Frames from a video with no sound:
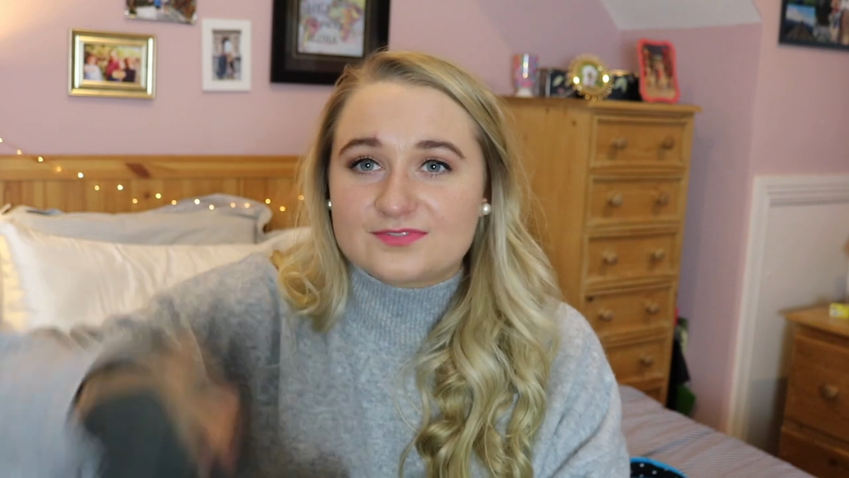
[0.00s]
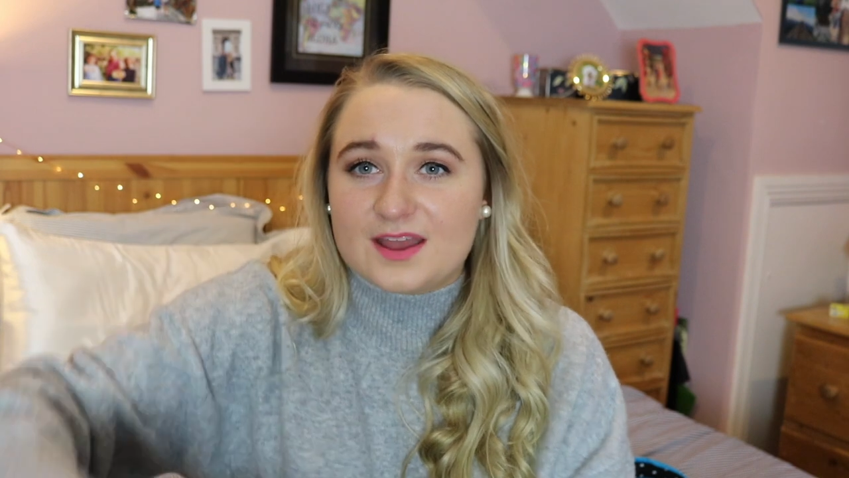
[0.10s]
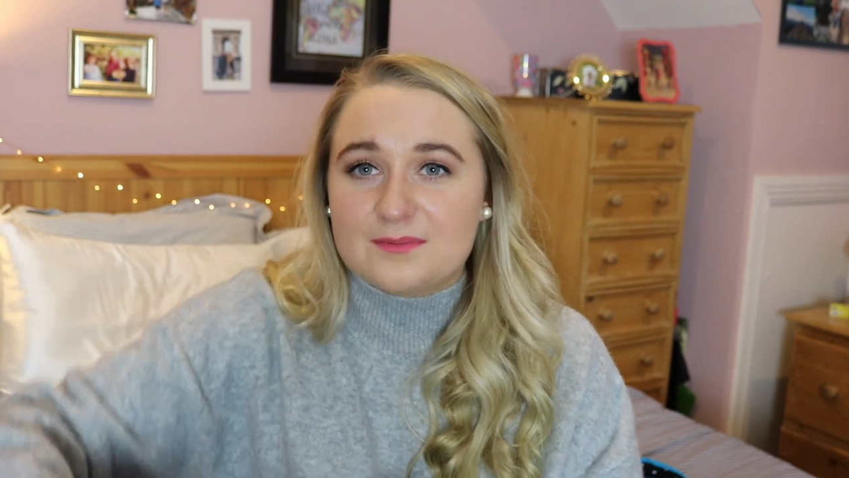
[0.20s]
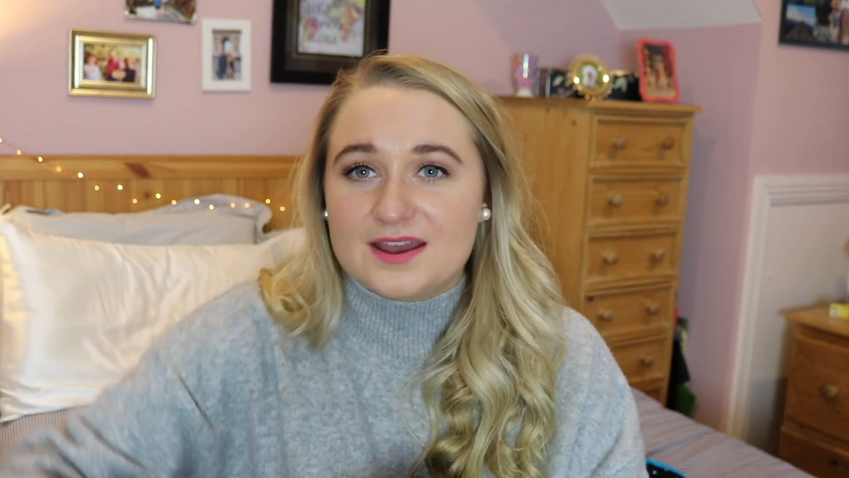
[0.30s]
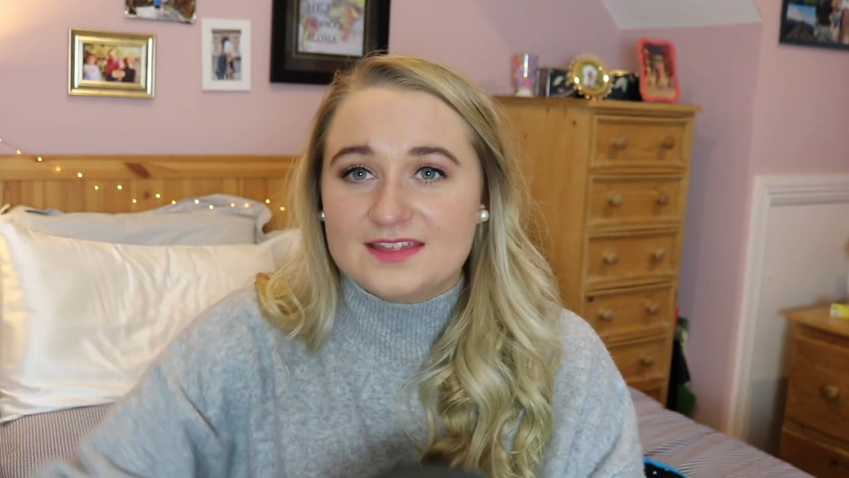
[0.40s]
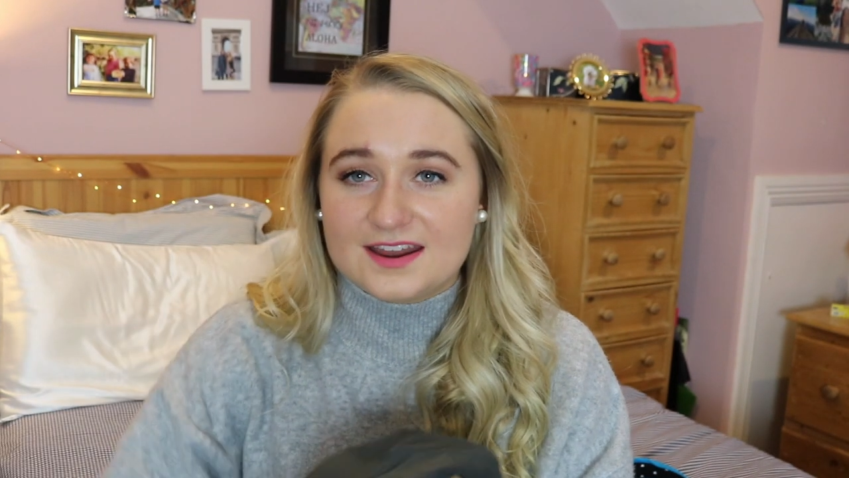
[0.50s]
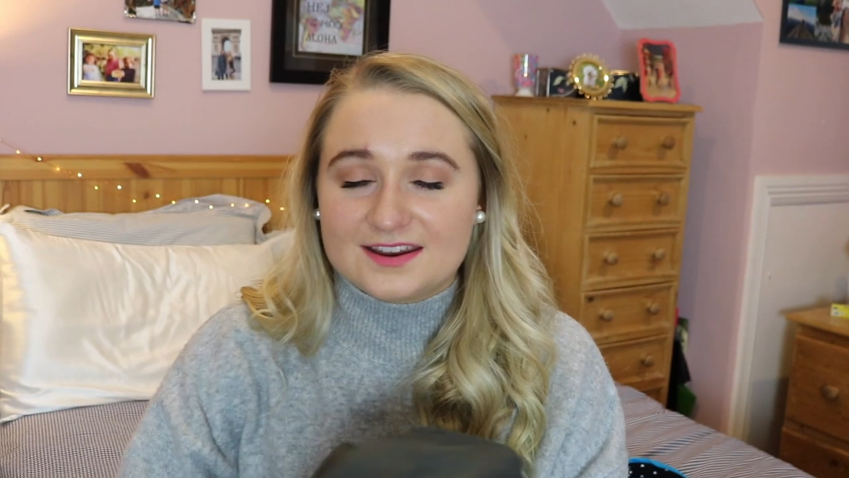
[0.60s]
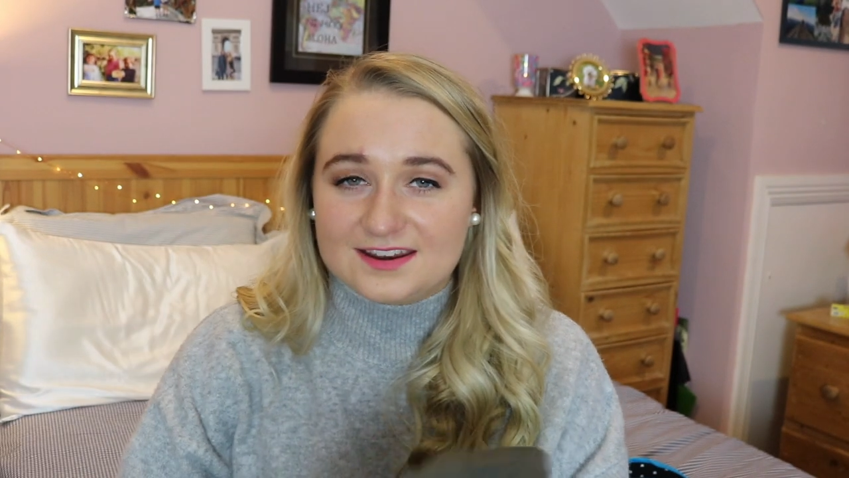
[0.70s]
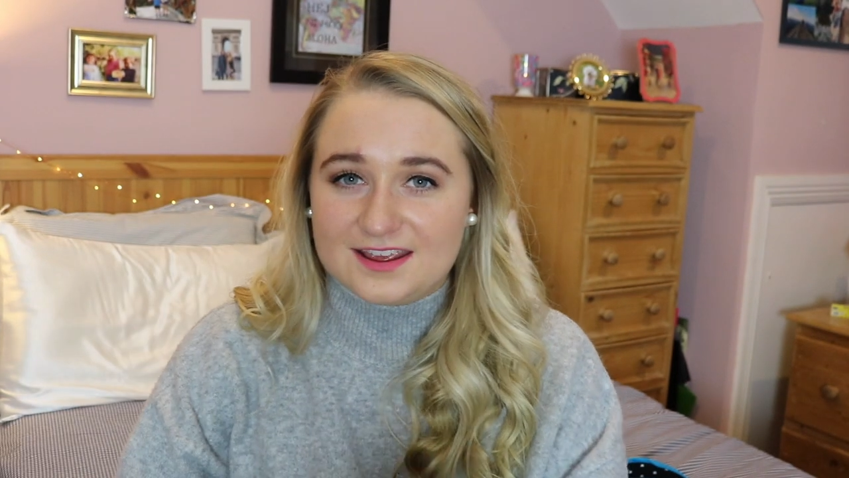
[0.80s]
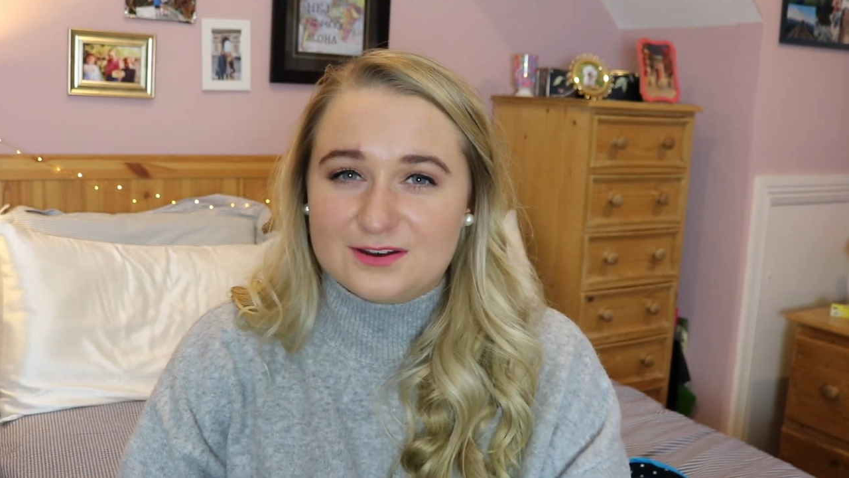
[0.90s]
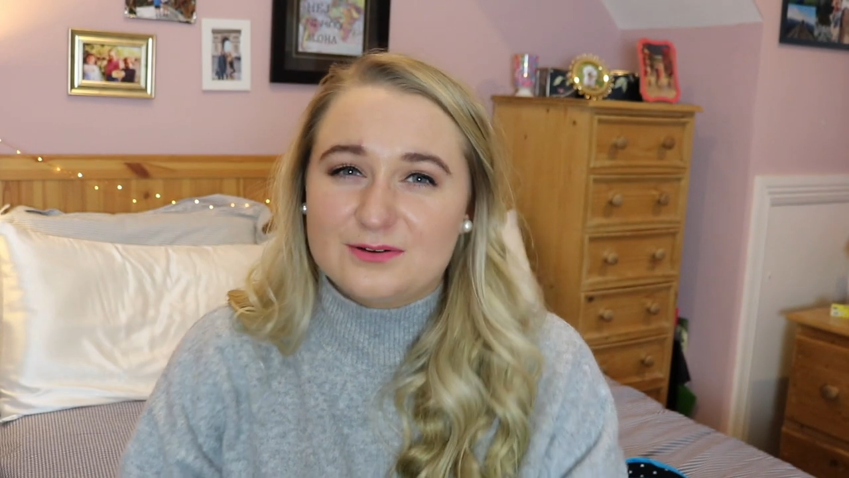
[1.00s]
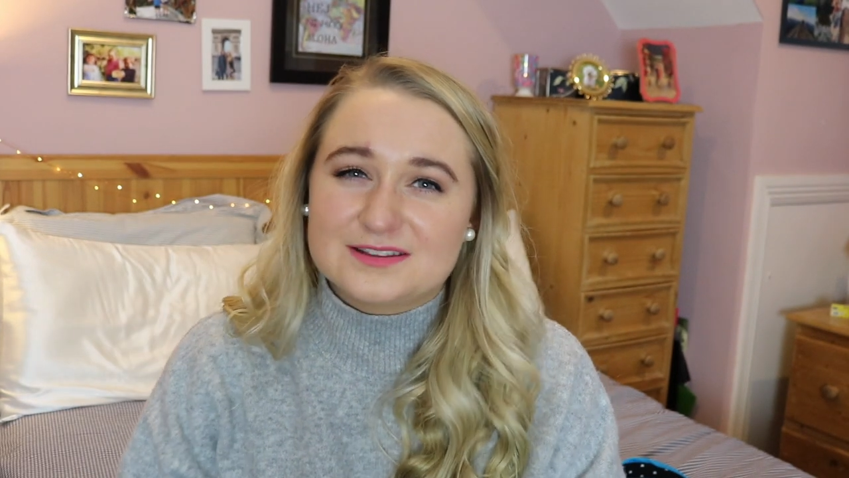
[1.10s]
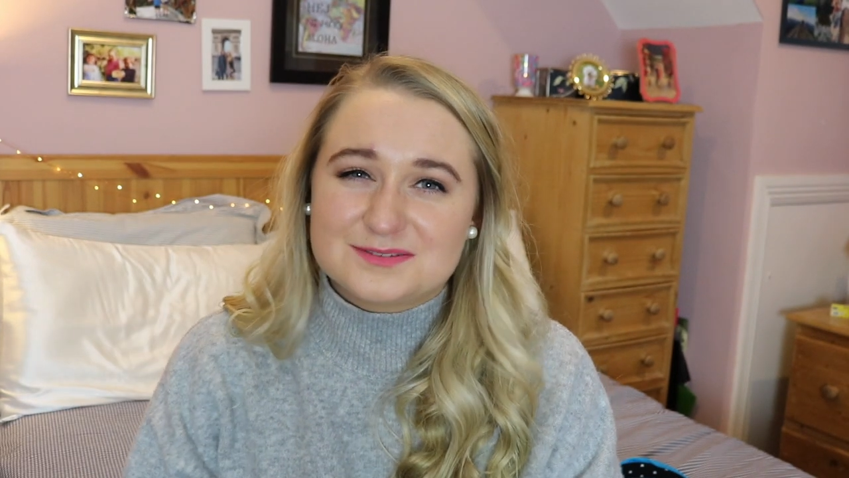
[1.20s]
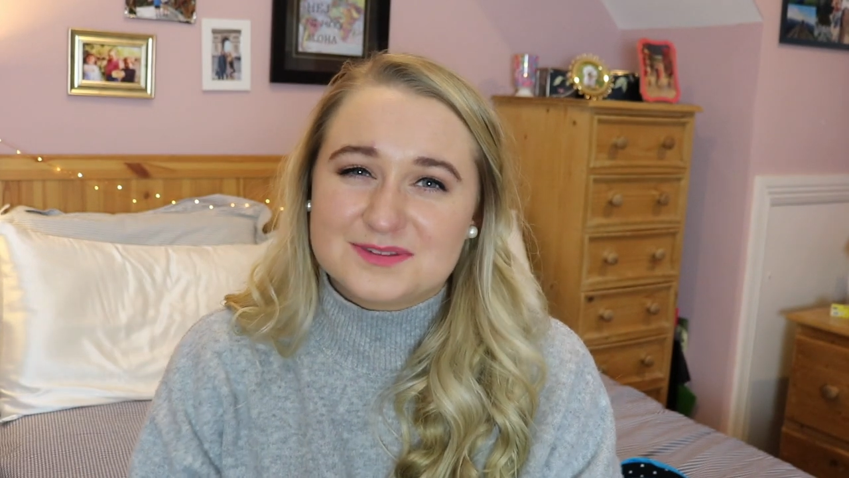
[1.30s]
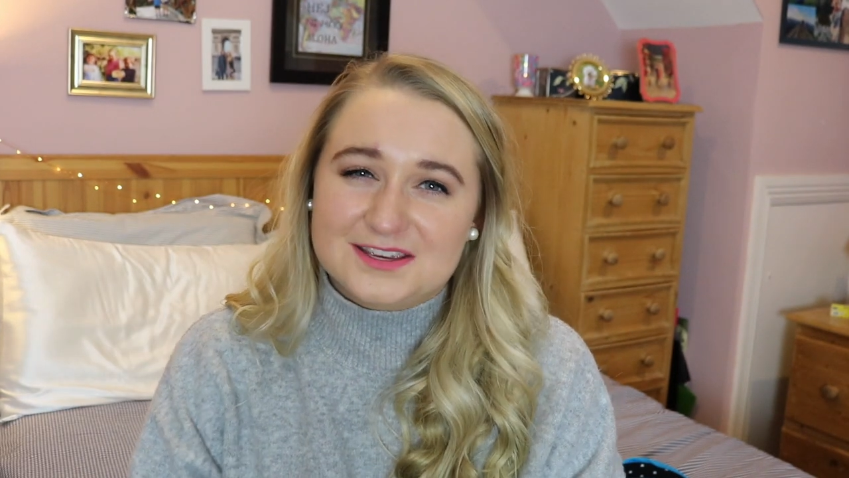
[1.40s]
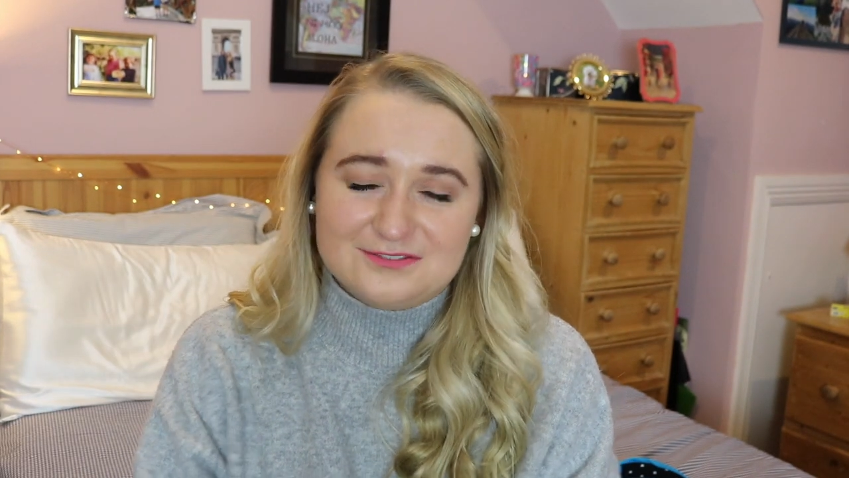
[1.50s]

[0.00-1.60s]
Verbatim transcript: am I that idiot who has something